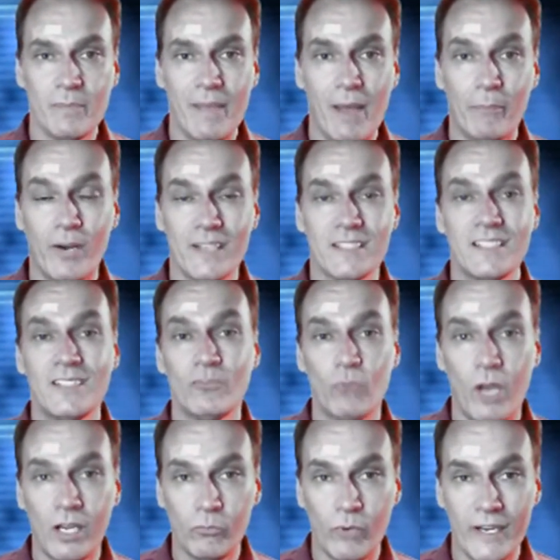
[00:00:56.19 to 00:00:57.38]
about President
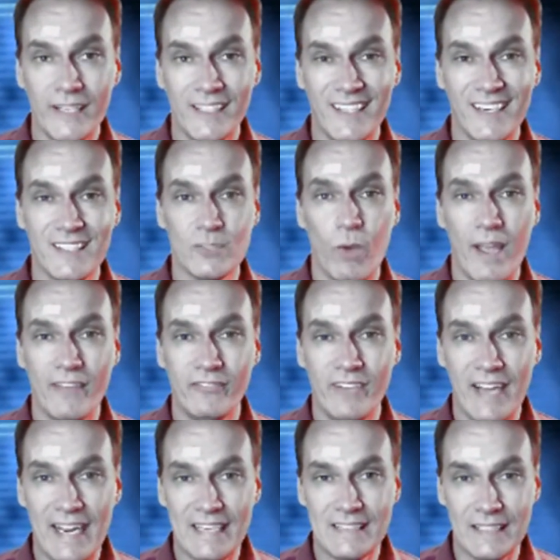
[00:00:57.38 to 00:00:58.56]
Ronald Reagan and his wife
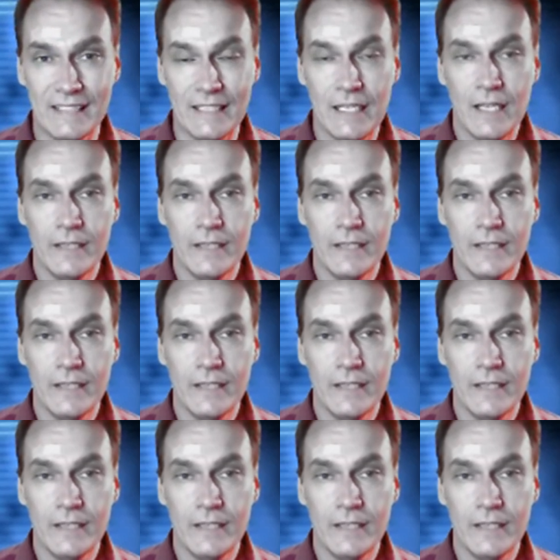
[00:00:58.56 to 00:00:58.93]
Nancy.